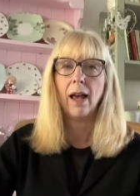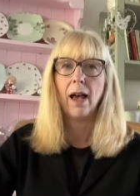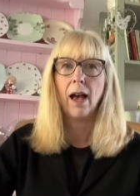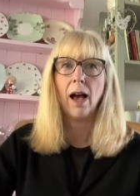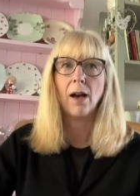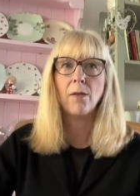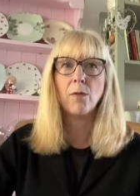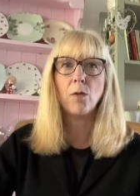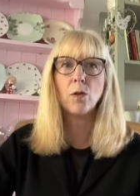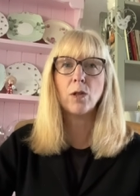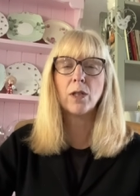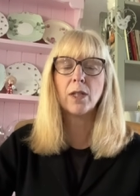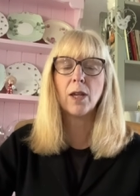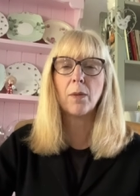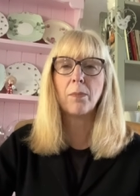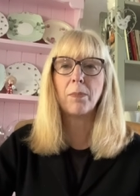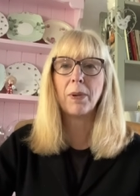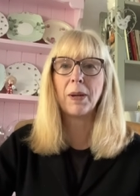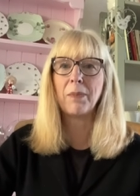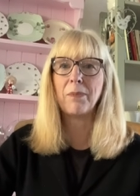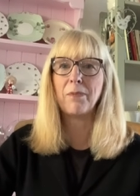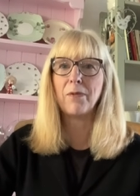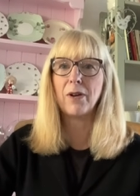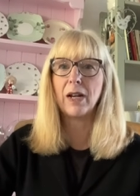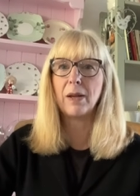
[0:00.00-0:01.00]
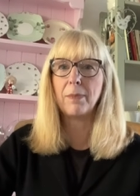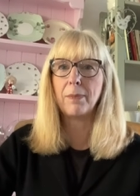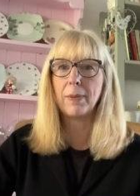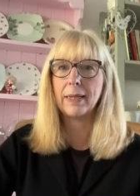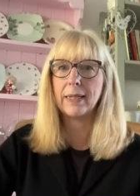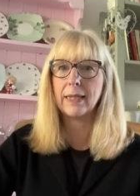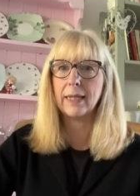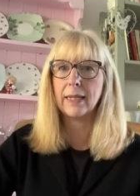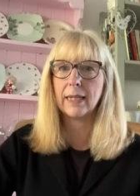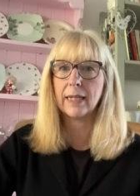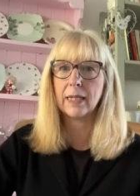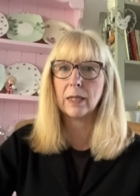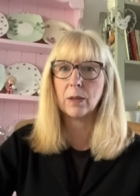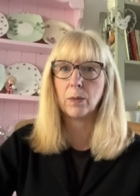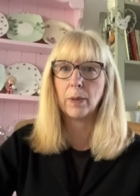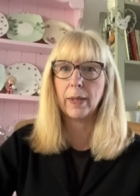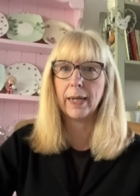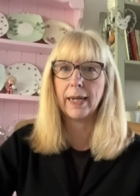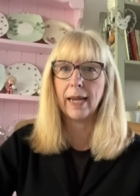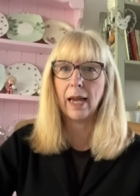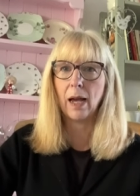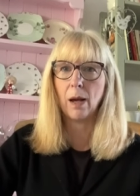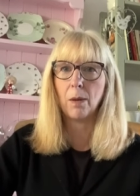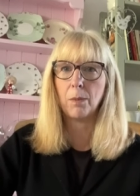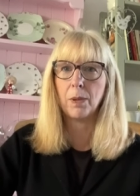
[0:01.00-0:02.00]
I've also been really busy this
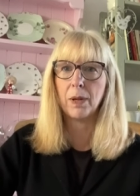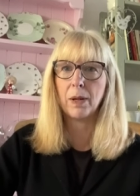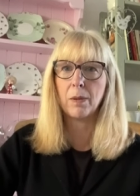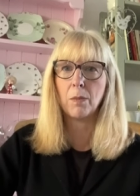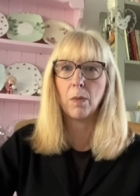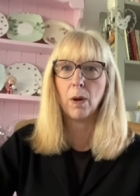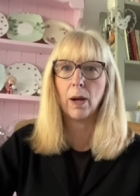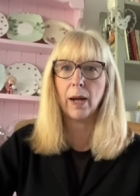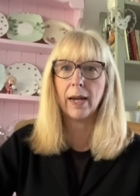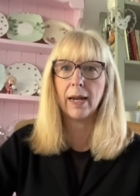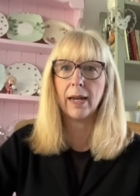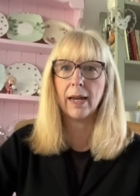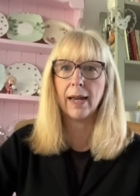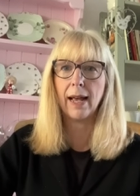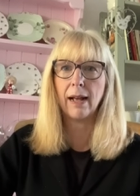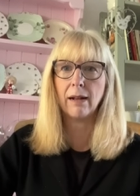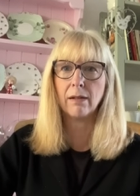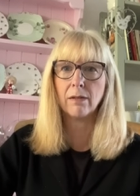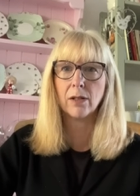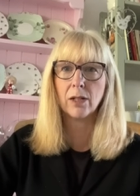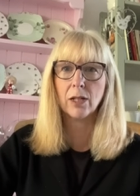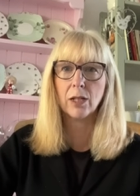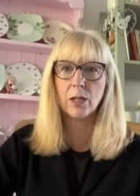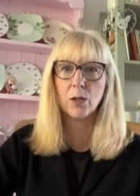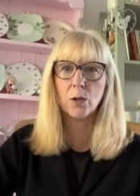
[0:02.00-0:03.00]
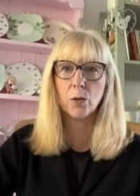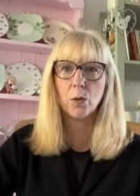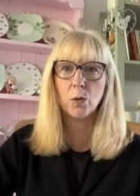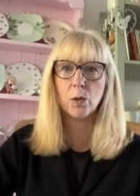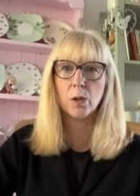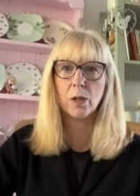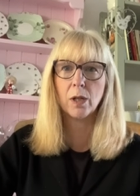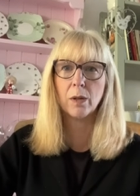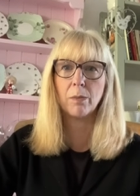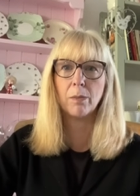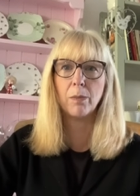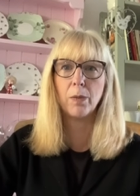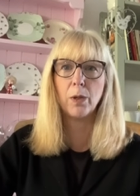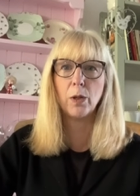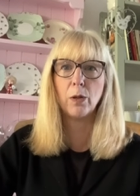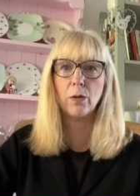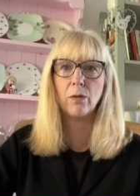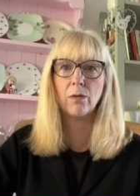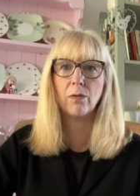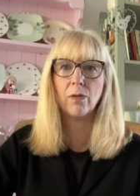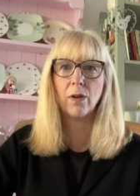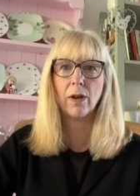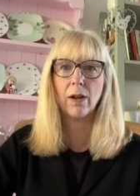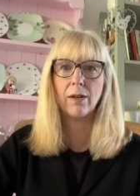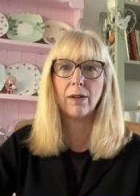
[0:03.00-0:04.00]
week helping my eldest daughter
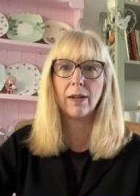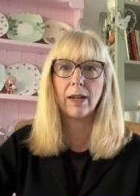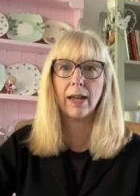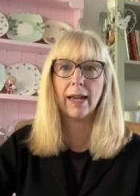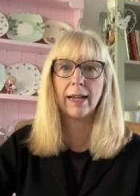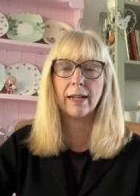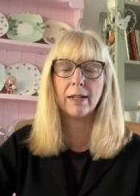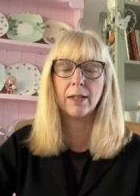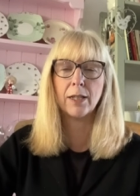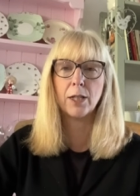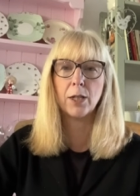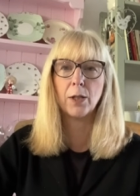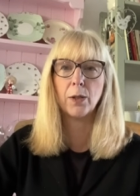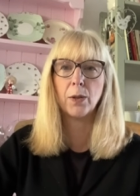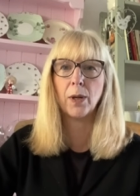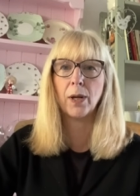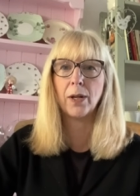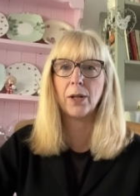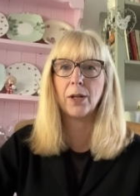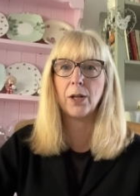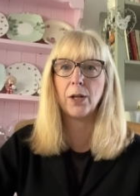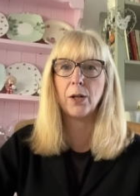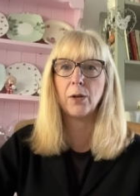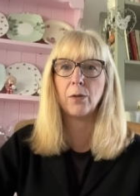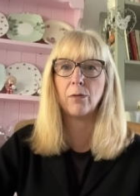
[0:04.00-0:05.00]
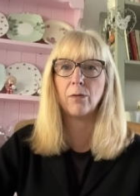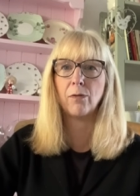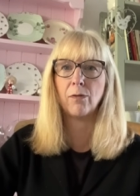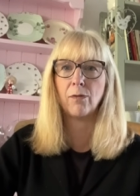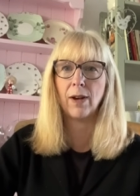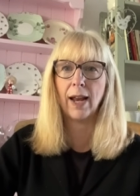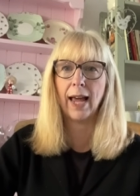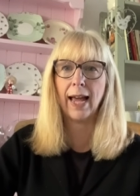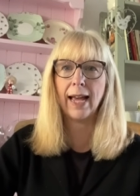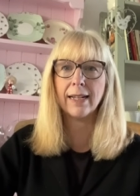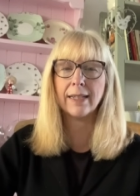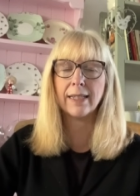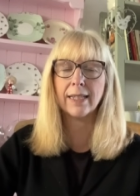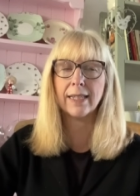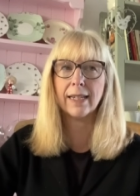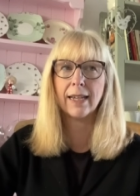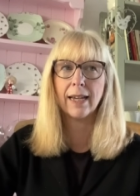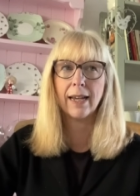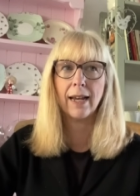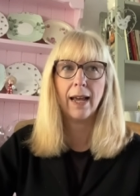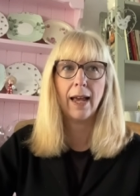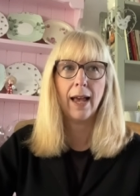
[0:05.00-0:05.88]
move into a new flat.